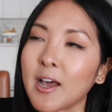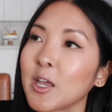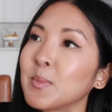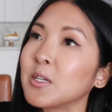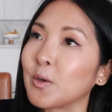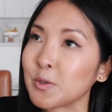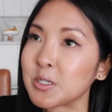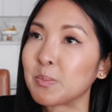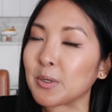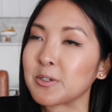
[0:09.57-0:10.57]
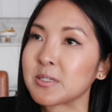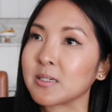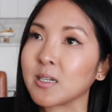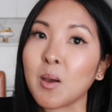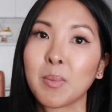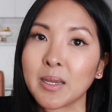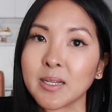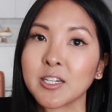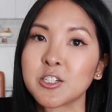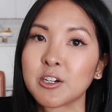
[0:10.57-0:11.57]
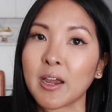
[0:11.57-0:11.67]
I am a nosy person by nature.